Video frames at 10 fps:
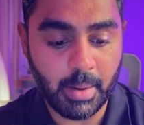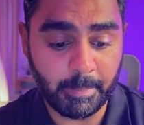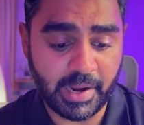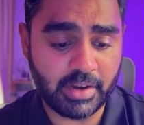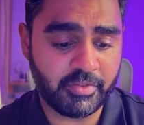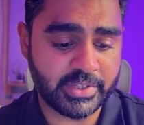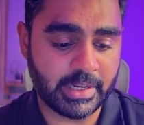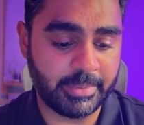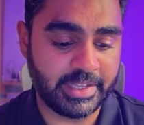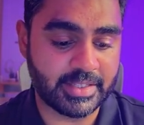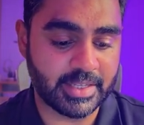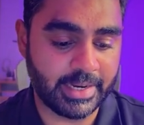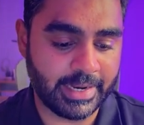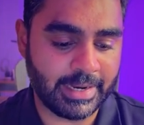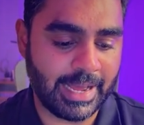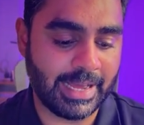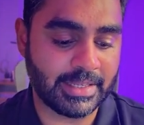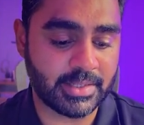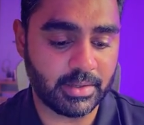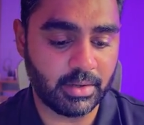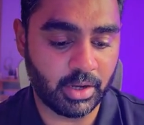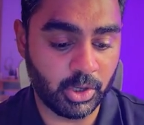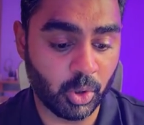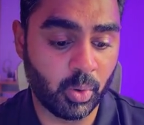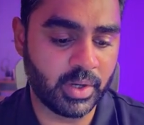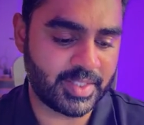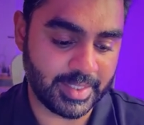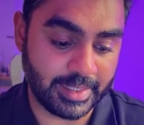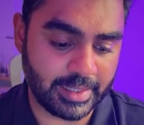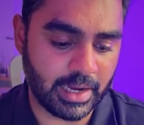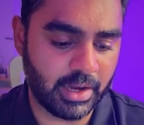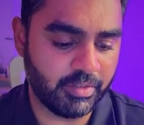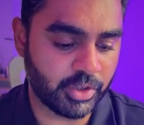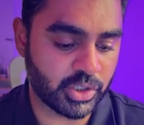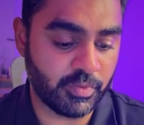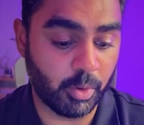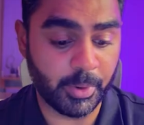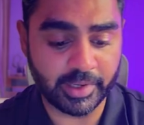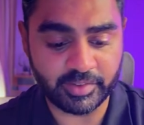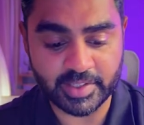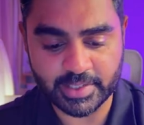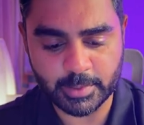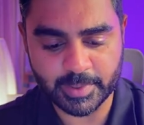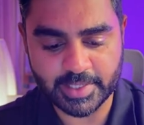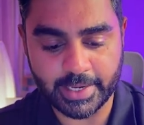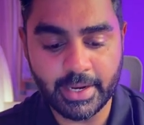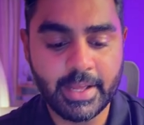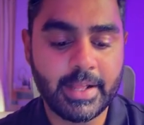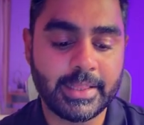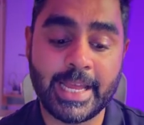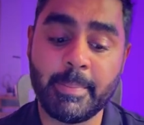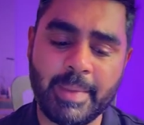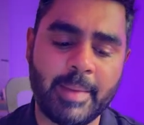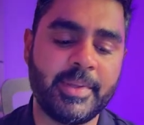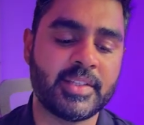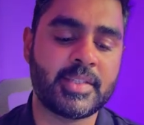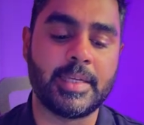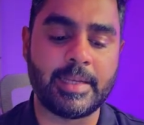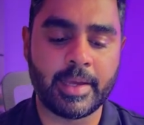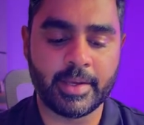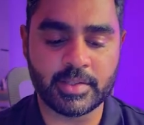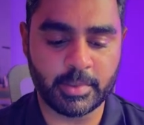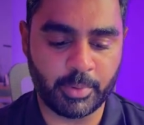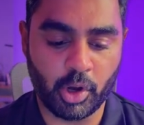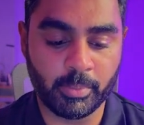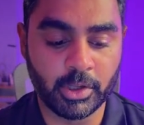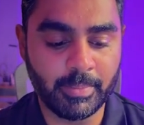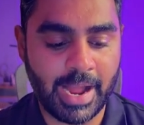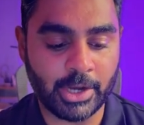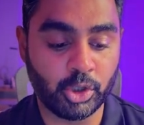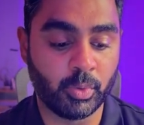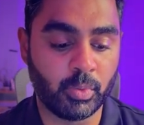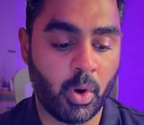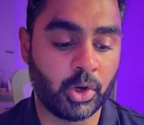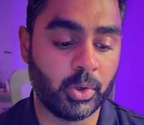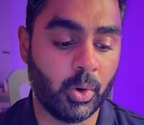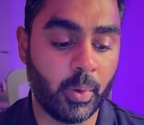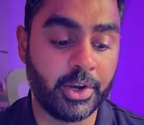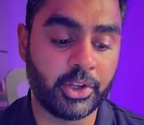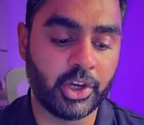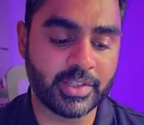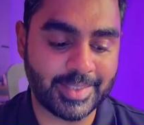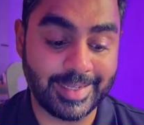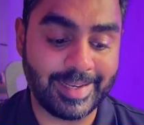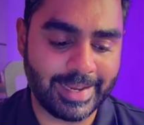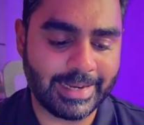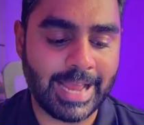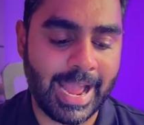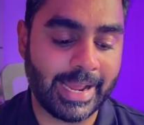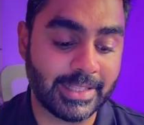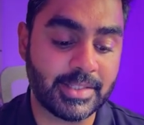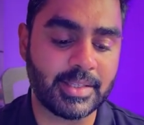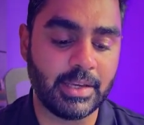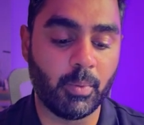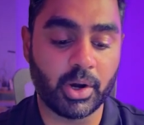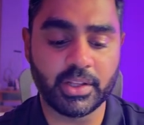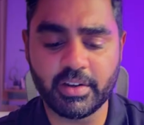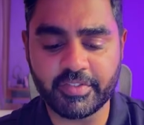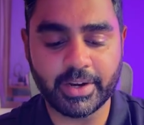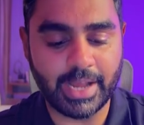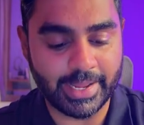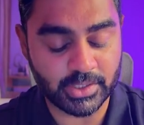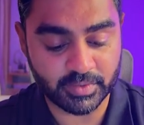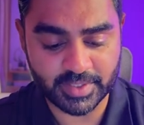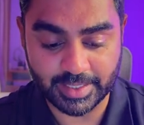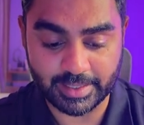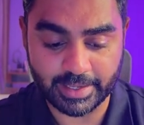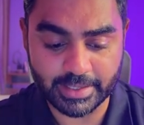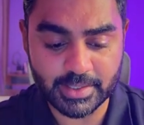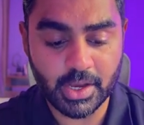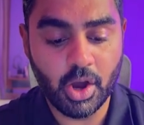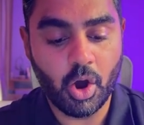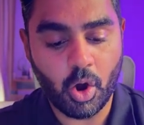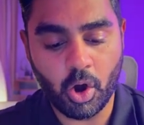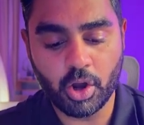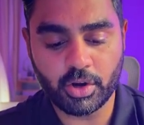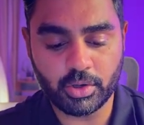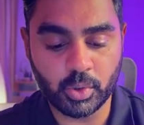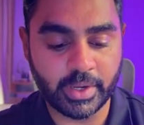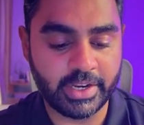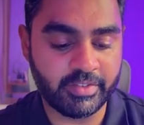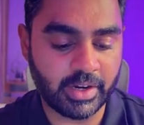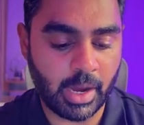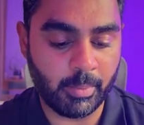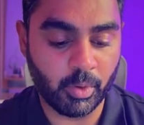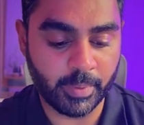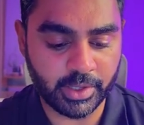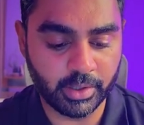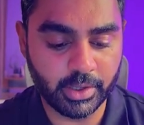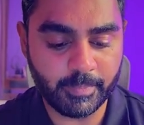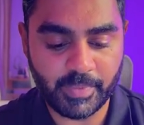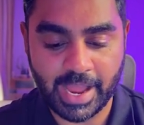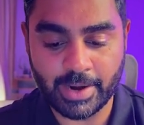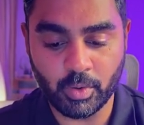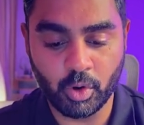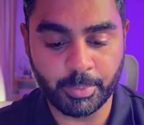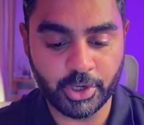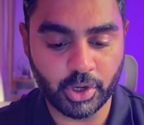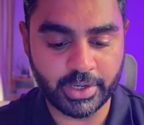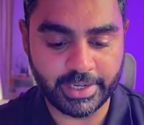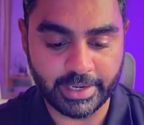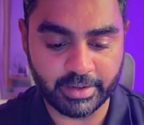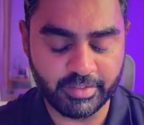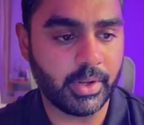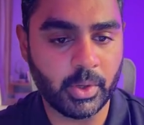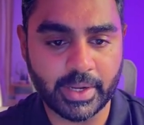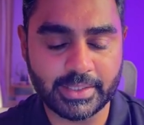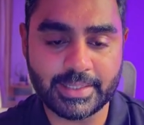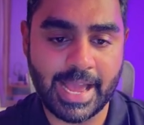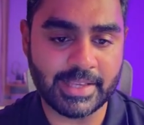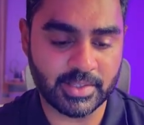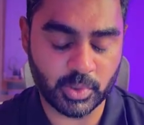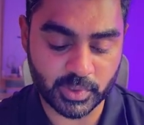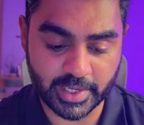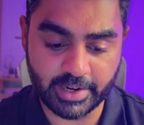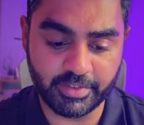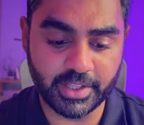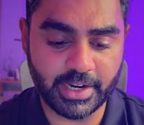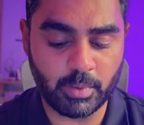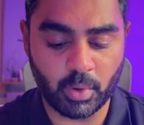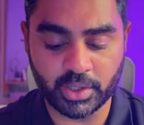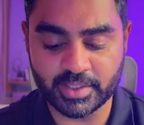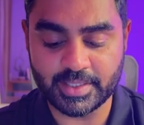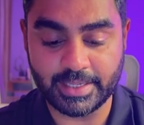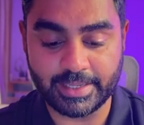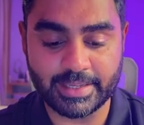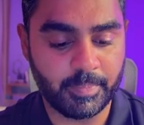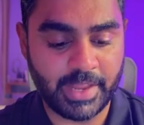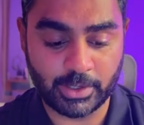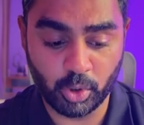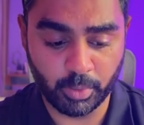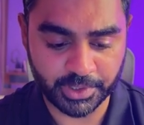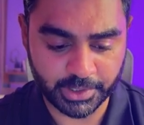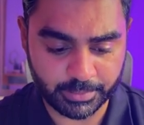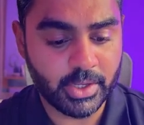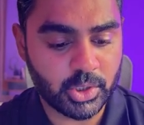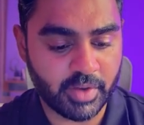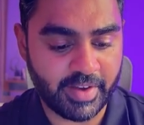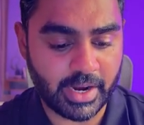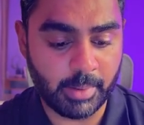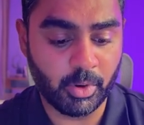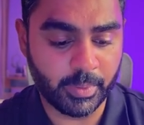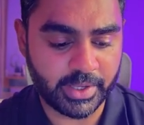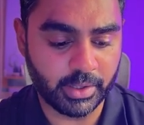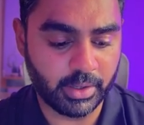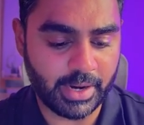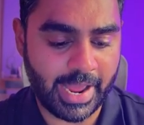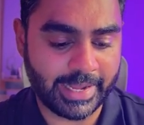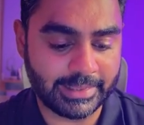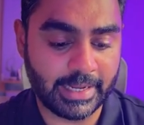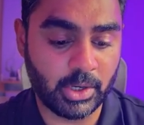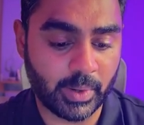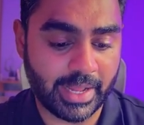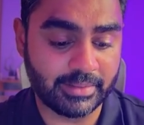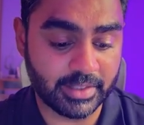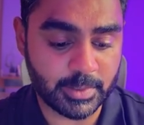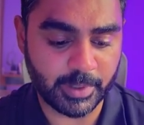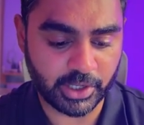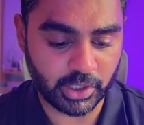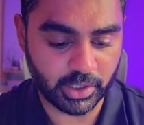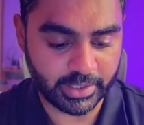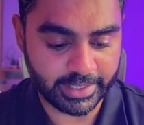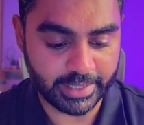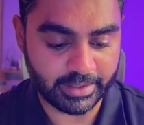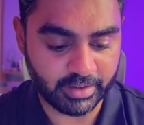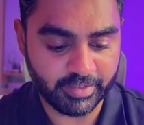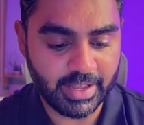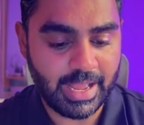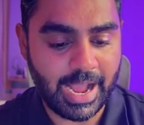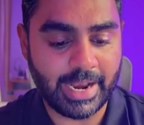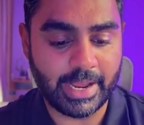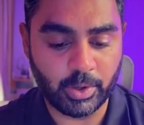but for some reason it has a lower CTR, which is 4.36%, then maybe the CTA is the problem and you would want to go into your CTA tag and see what are the different kinds of CTAs. Or you can even come over here and open your creative, look at the tags associated with it and what are the CTAs that go with it. So if I come over here, I can then look at this particular creative and I could